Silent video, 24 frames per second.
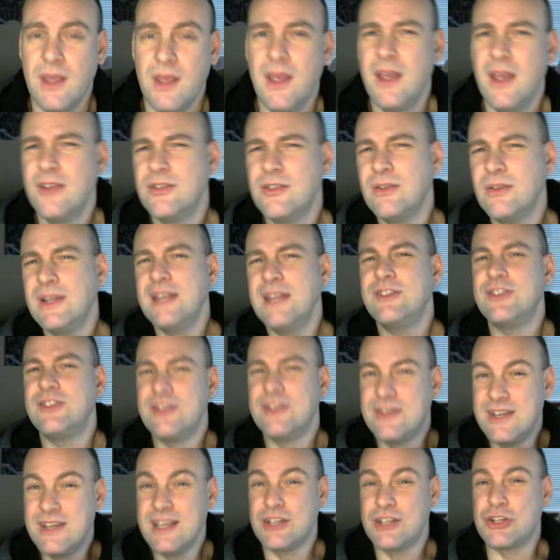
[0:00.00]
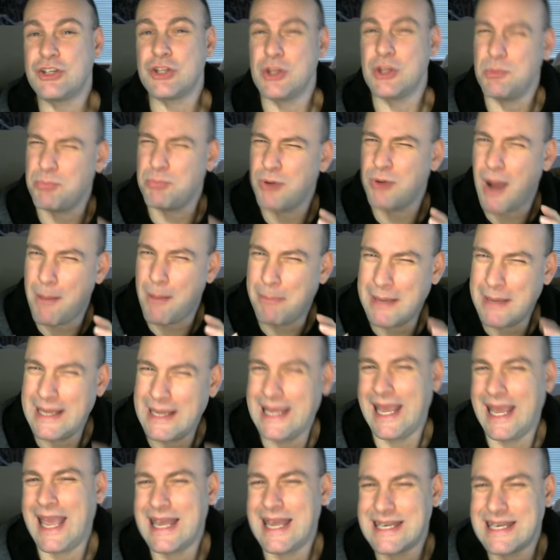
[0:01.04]
So let's ditch the
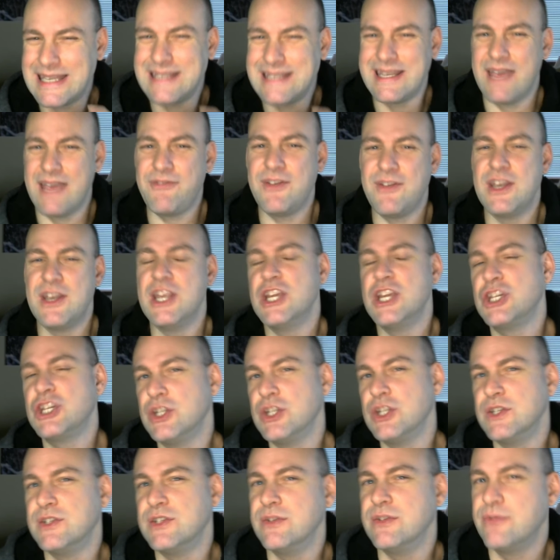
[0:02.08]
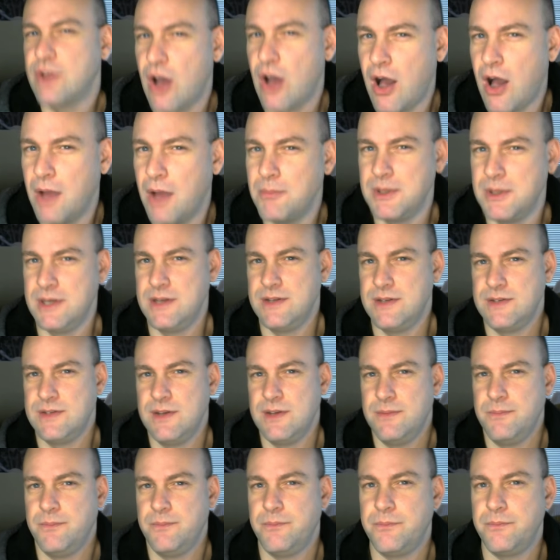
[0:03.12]
propaganda definitions of communism.
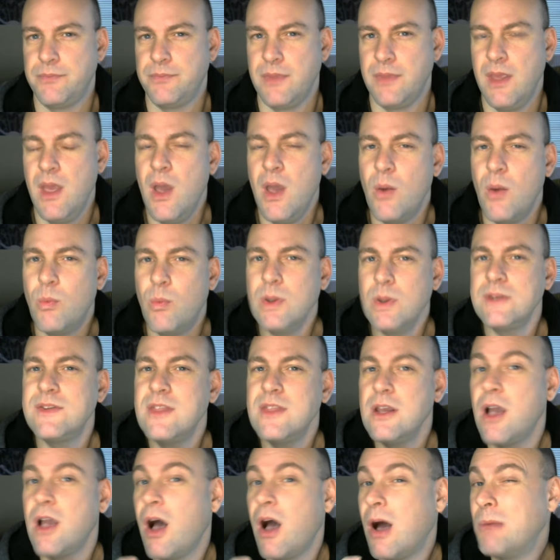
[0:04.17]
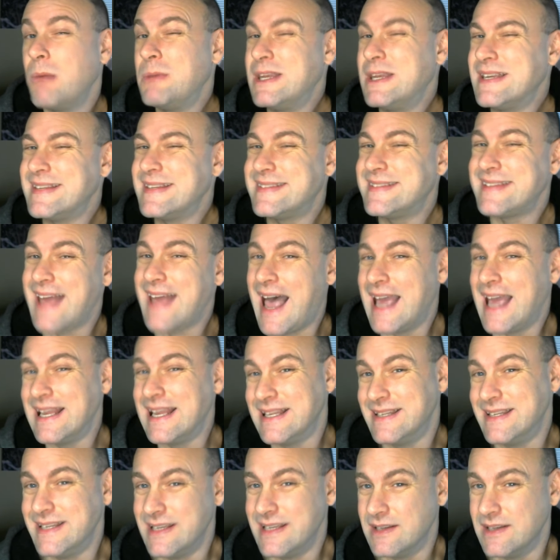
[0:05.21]
What's the communist
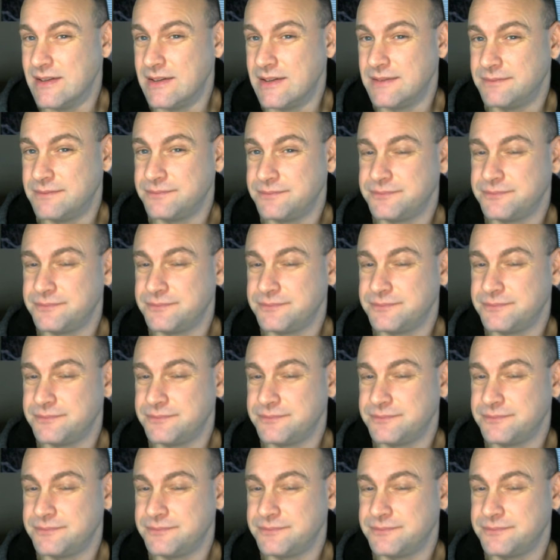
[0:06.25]
ideal?